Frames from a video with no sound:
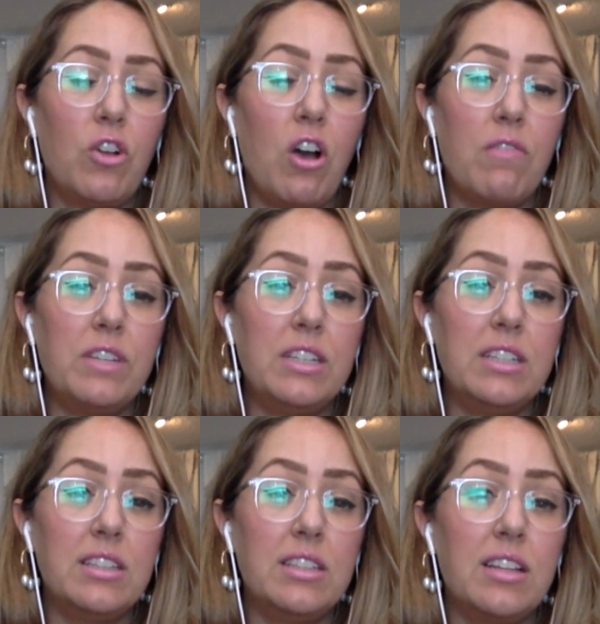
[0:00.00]
feel
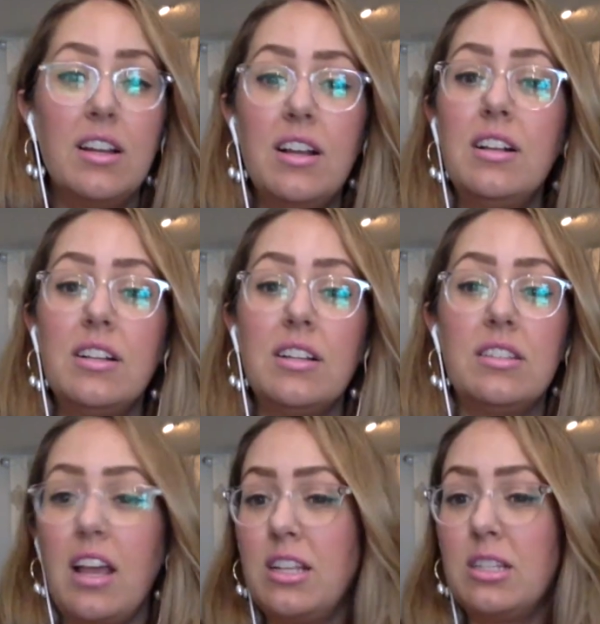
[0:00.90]
confident that
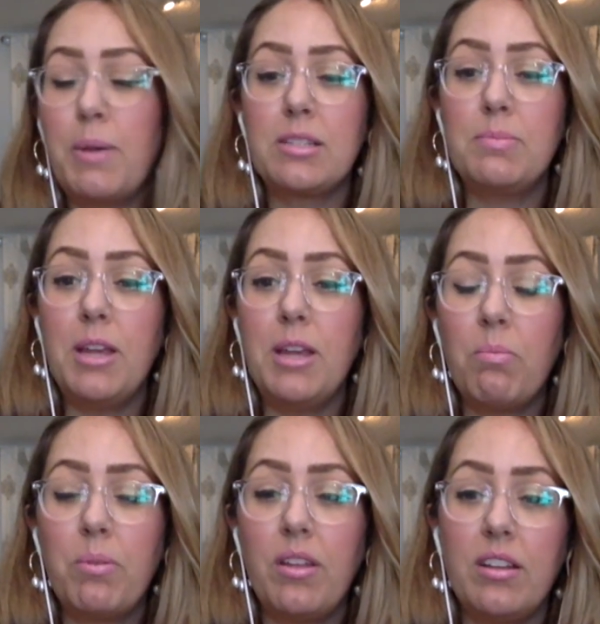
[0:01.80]
science backs me up,
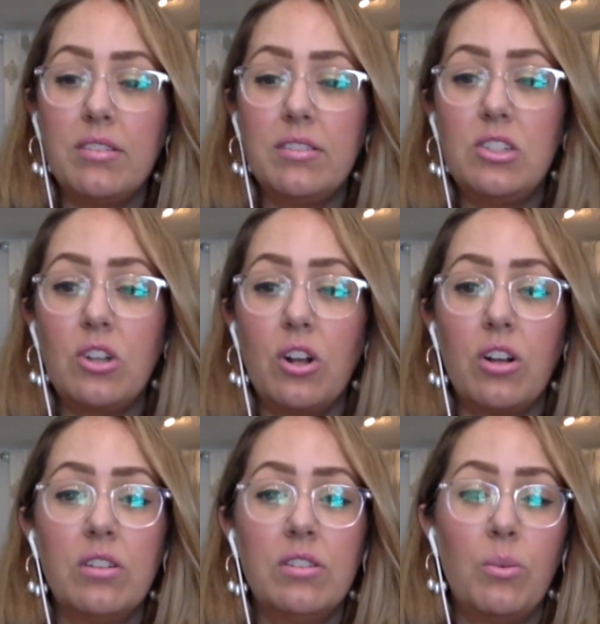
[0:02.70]
that these
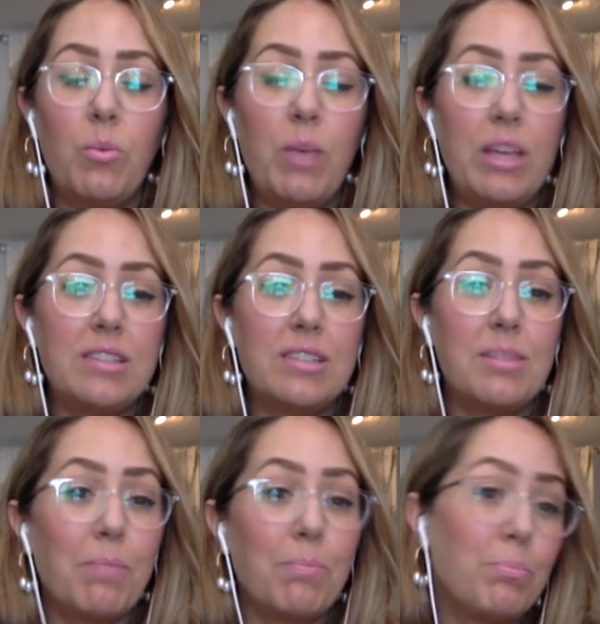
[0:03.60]
are ways to
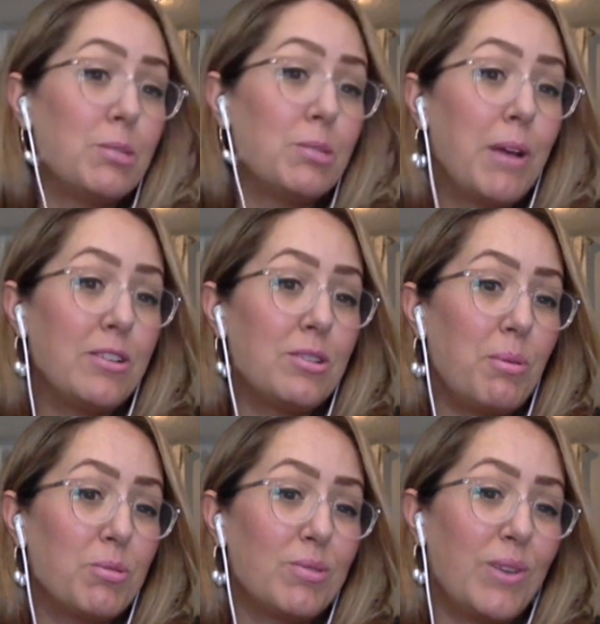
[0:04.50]
make put smiles on
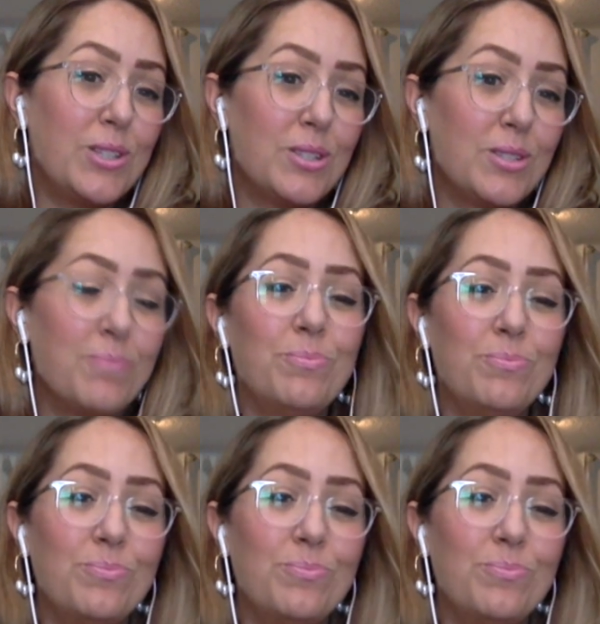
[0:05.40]
people's faces.